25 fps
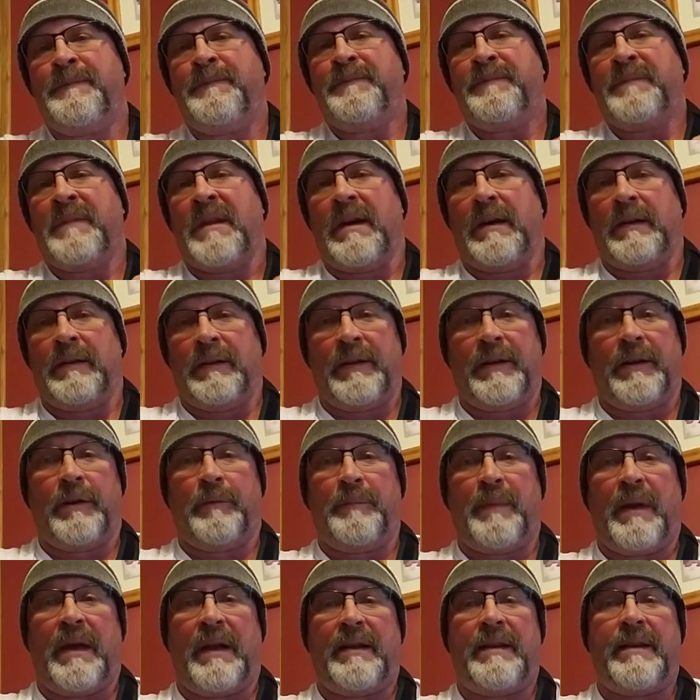a little
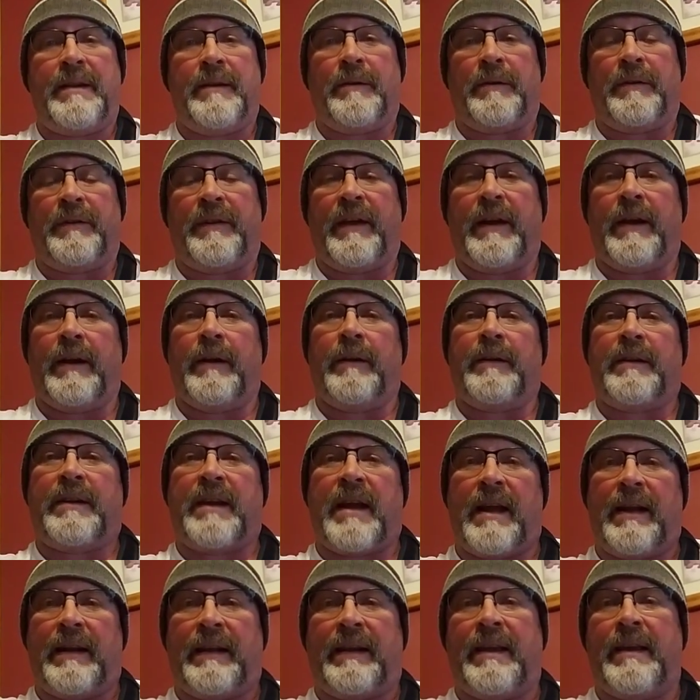bit here and there to
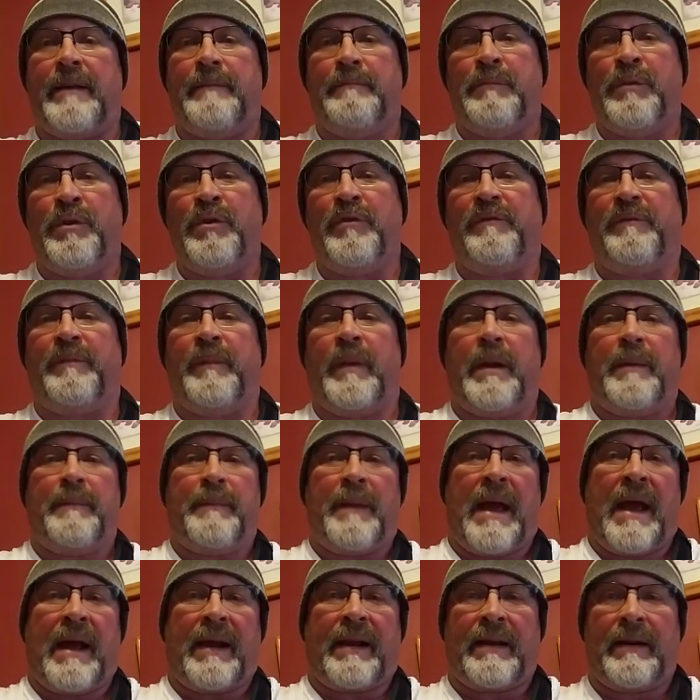kind of get movement
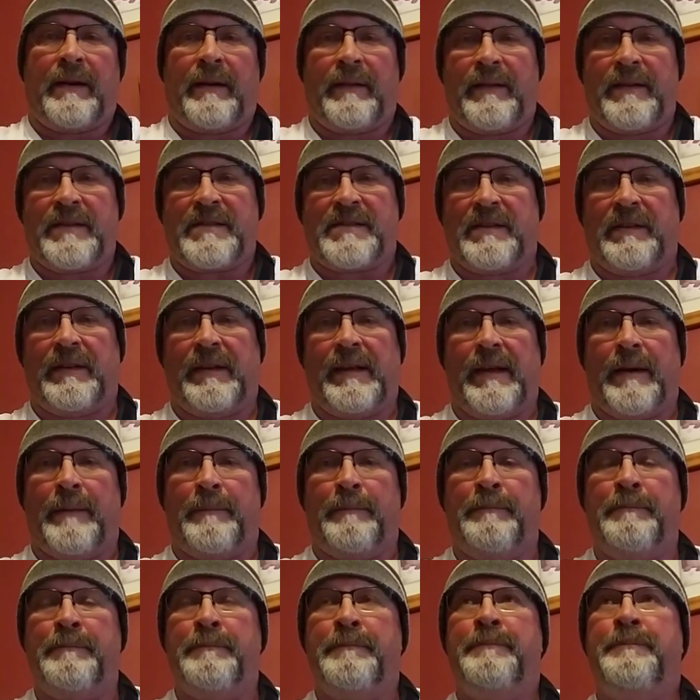back into this
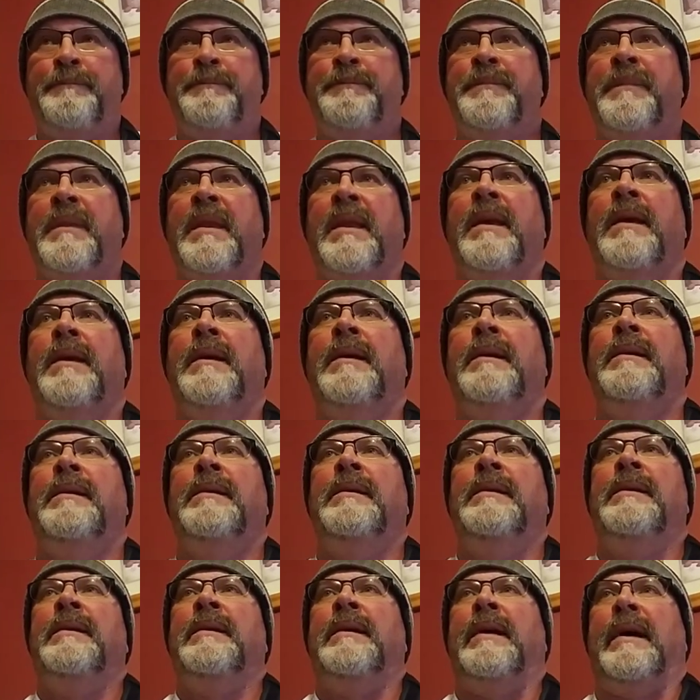limb.
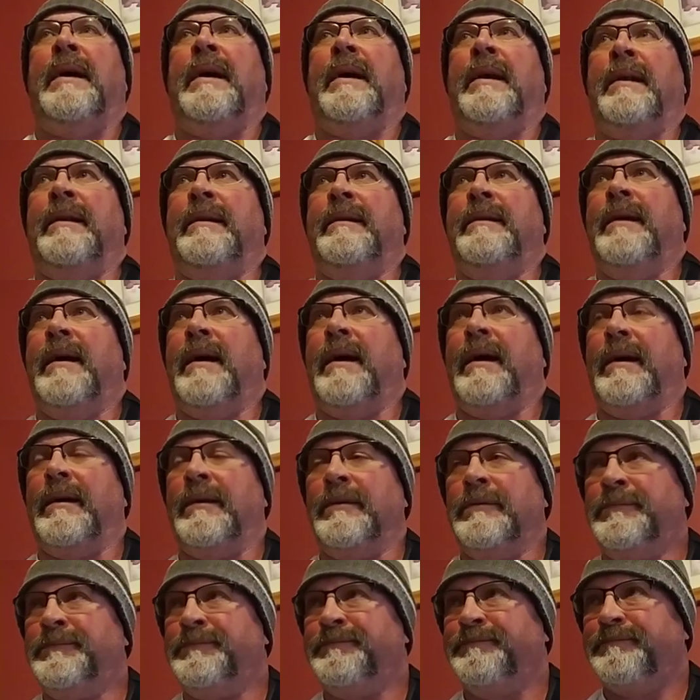And
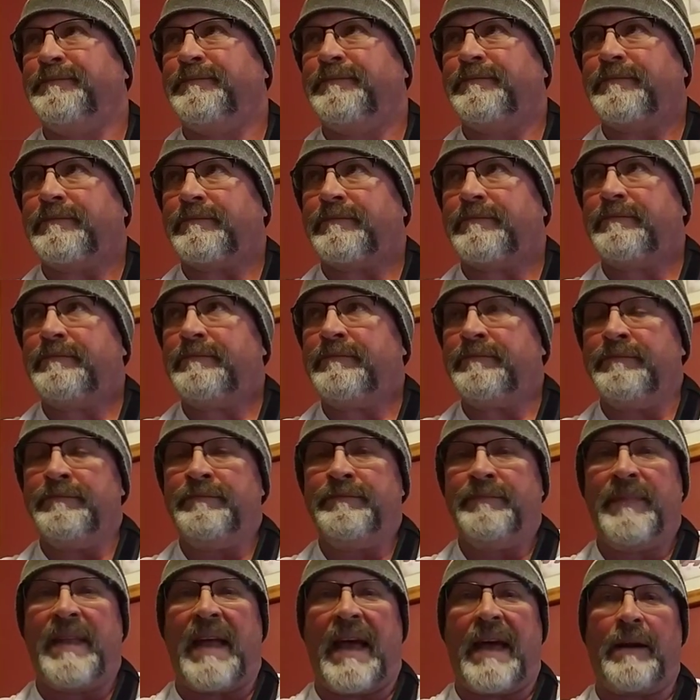
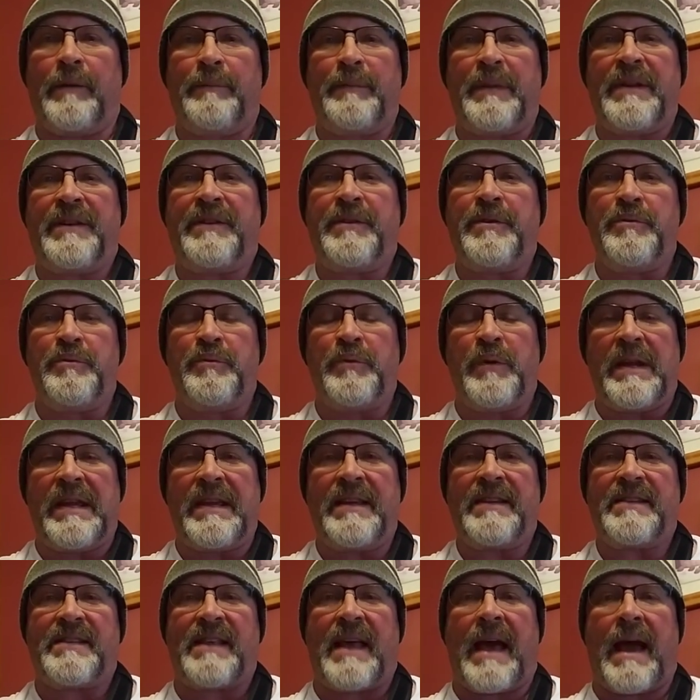that'll be 2
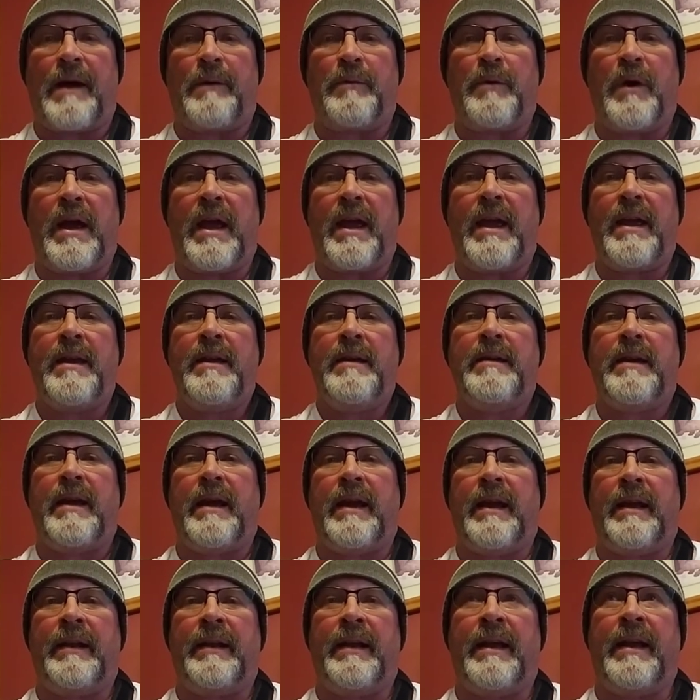weeks that way,
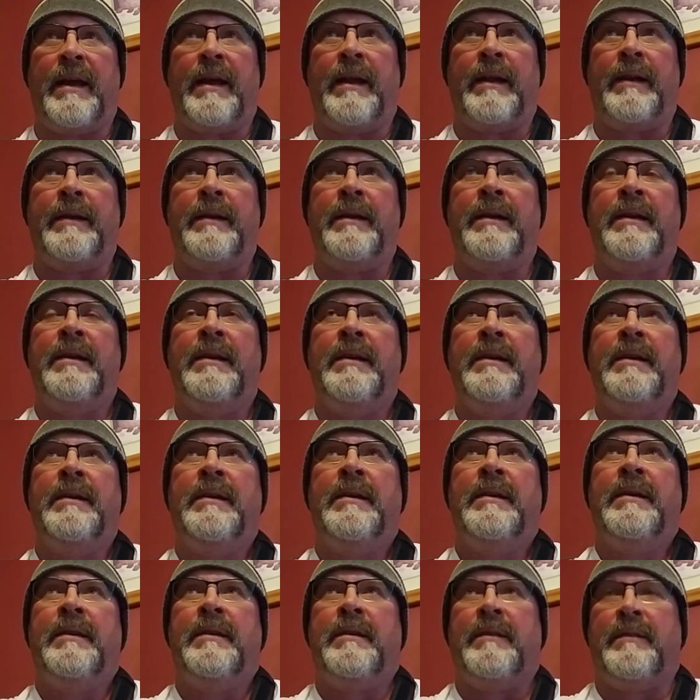and then
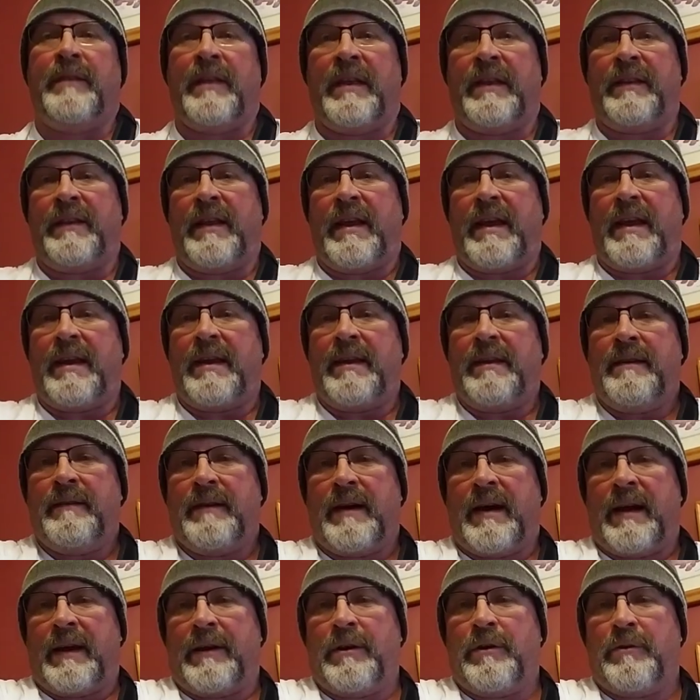
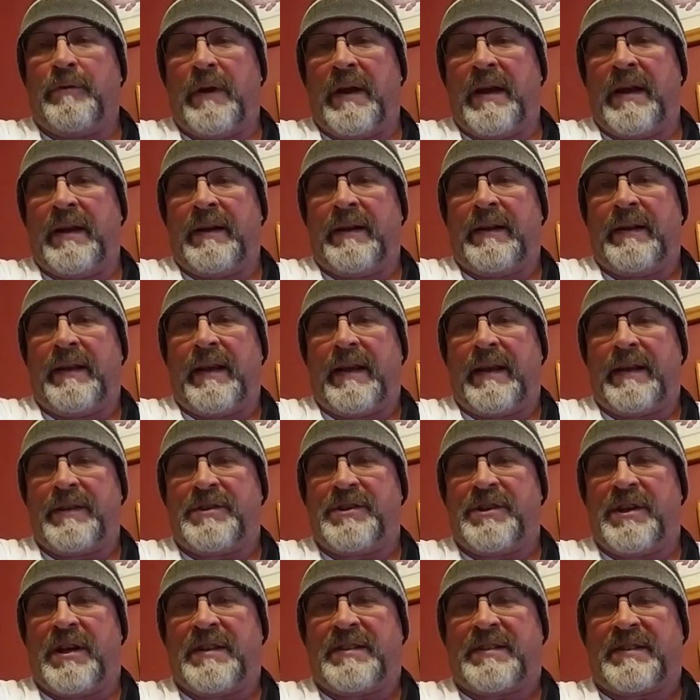I go in and they
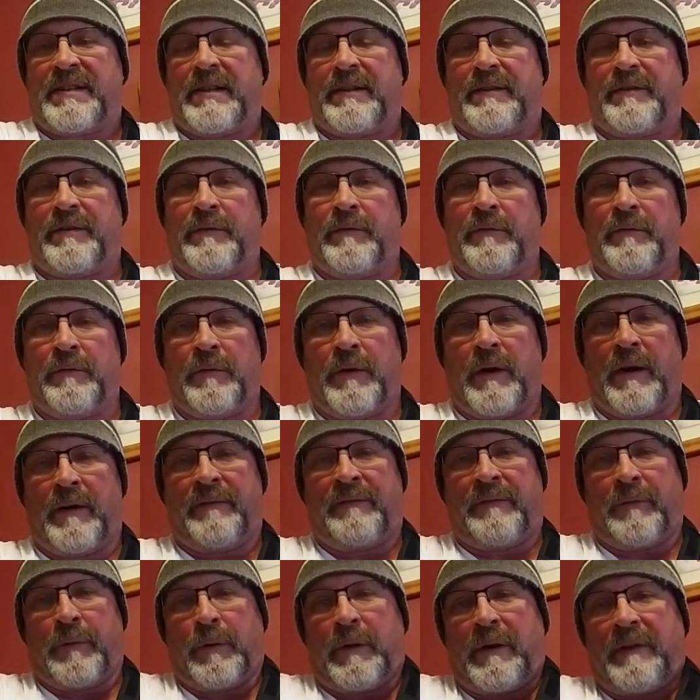adjust it to
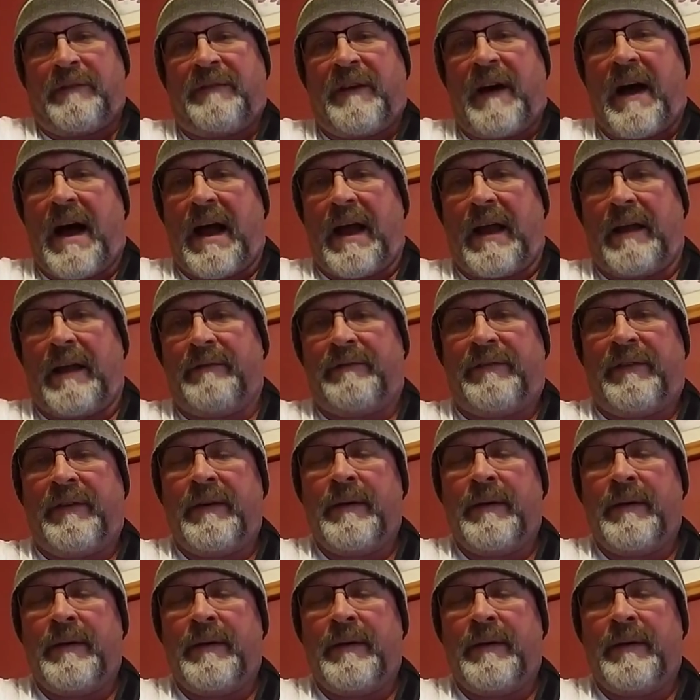45,